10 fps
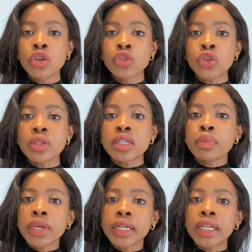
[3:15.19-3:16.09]
So
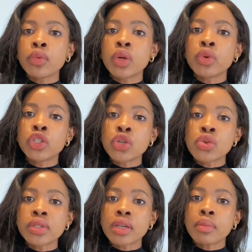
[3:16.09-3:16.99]
typically we would
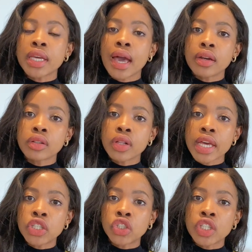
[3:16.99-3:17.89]
use a mechanical
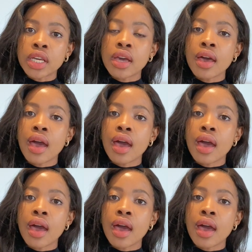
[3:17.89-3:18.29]
engineer,